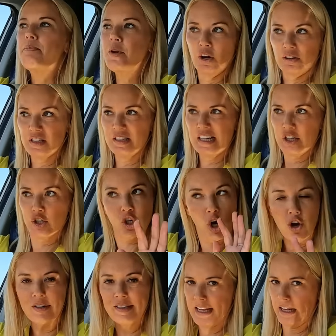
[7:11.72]
Not to say
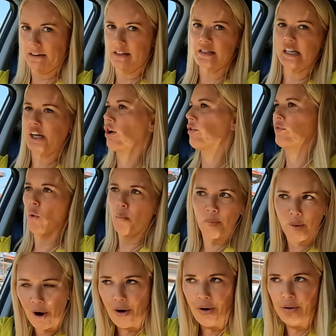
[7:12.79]
don't get the Tiggo 4
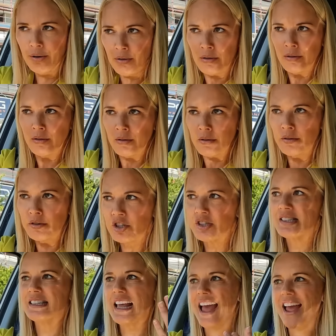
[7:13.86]
Pro,
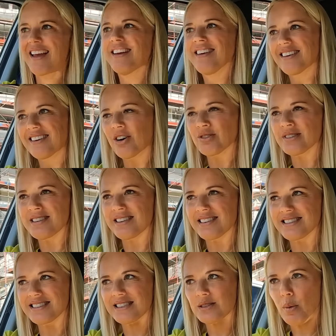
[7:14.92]
just saying
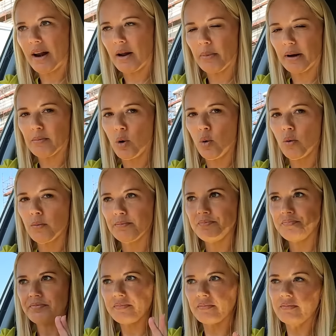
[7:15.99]
consider this one a bit more.
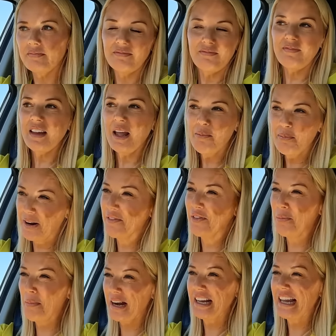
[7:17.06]
But
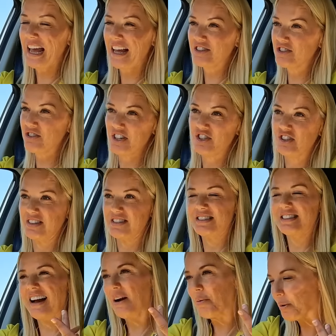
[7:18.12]
if your money can stretch
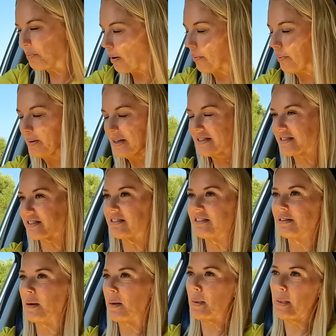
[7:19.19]
it, I would probably
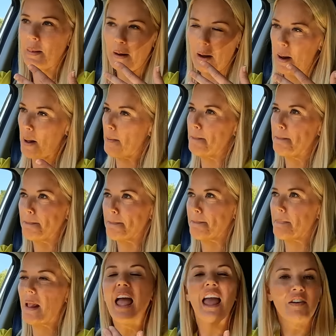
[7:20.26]
still,
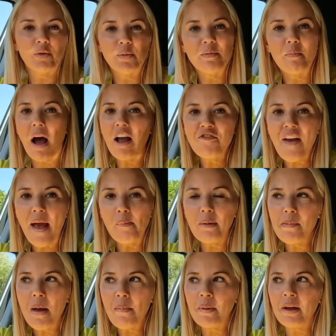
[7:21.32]
if it was my
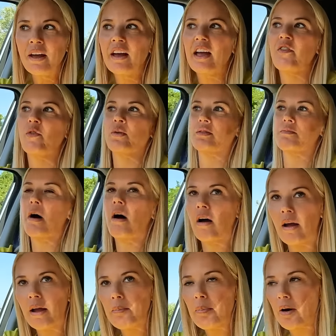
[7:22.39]
family member, if it was
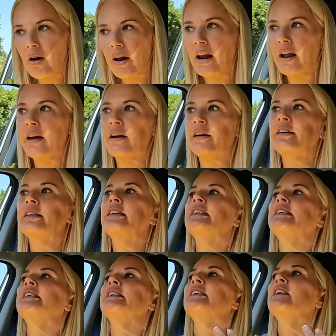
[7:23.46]
my partner
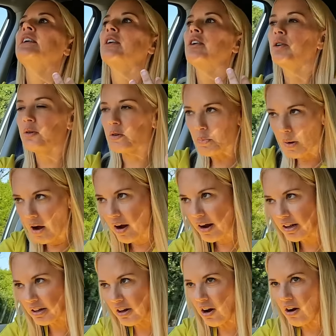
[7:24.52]
who was
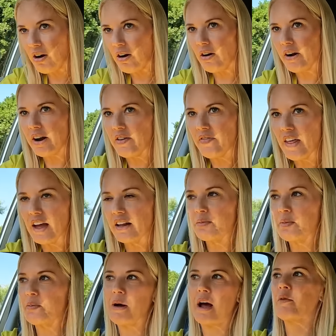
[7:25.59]
buying the car, and if they
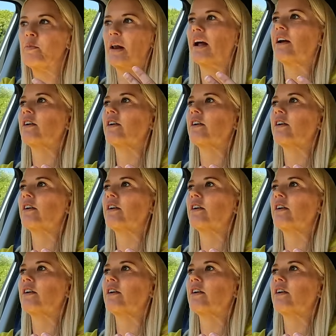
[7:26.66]
had a bit, I'd be